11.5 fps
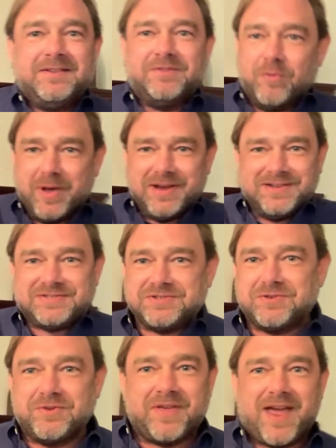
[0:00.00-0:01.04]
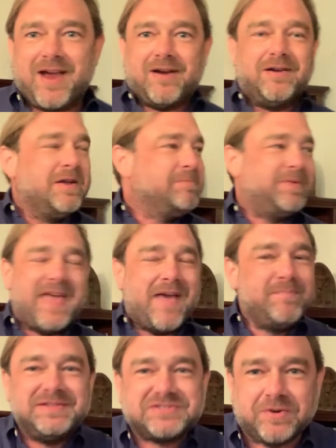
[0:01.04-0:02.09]
The witnesses are there, but they
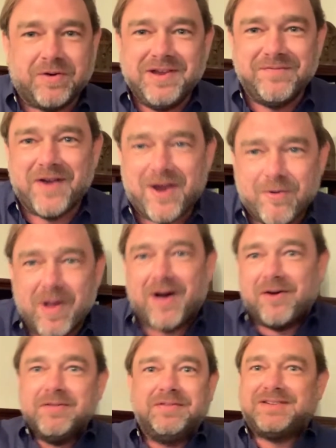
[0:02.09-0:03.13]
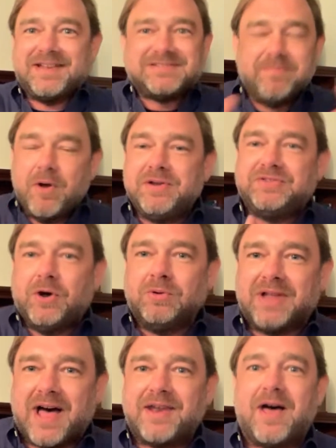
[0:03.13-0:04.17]
haven't been screened very well. The testimonies
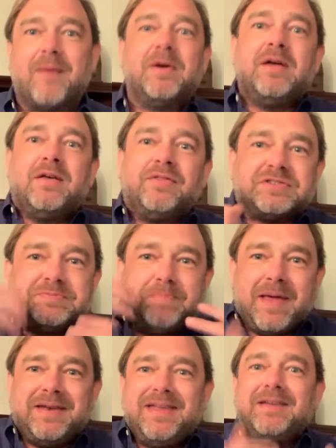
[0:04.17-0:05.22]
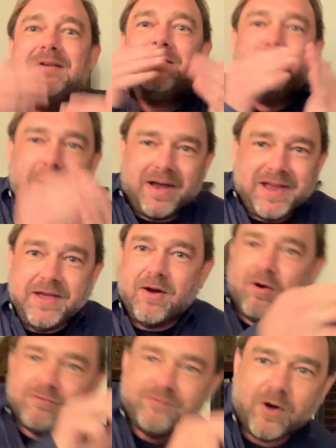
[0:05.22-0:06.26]
don't line up. They're spending money
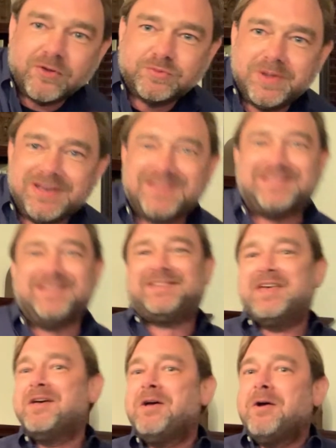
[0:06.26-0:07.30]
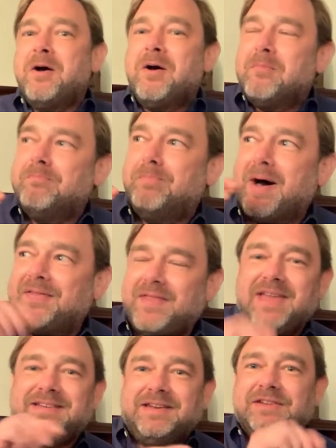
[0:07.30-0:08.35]
on false witnesses, but
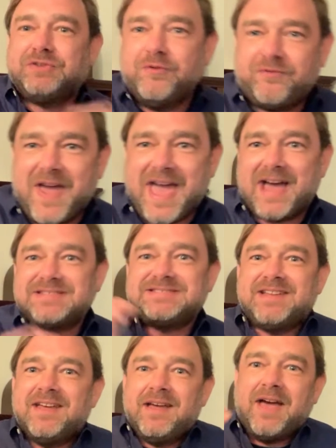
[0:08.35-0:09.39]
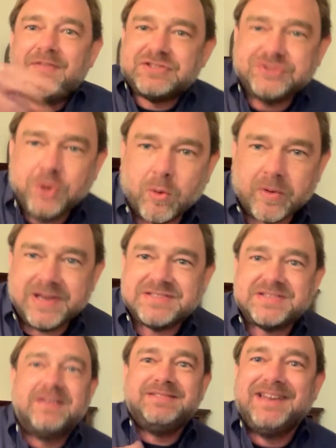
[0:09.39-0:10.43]
they did it too fast, and the
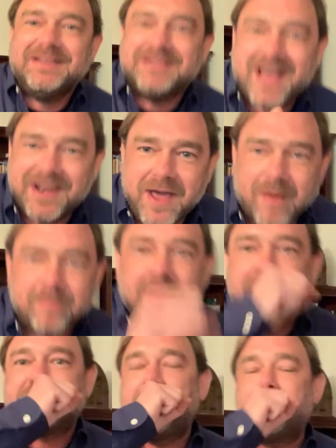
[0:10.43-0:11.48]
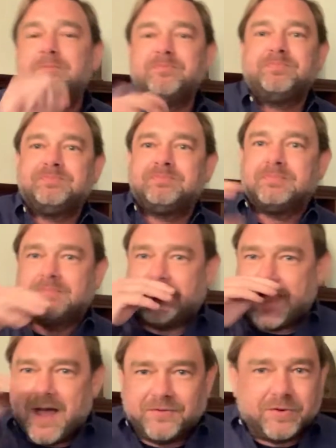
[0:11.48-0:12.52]
stories didn't line up. So the
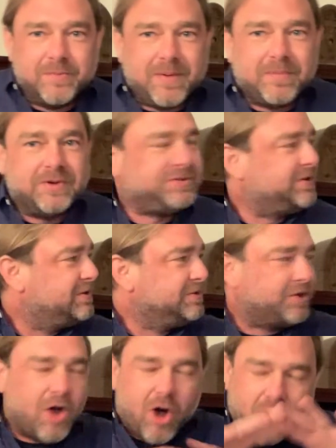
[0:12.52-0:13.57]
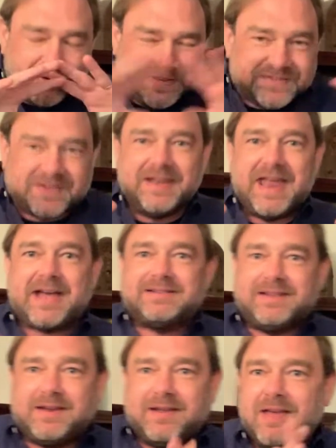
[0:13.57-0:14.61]
council members look all
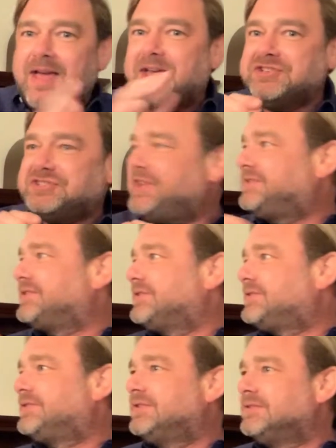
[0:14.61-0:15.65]
disconnected, and Jesus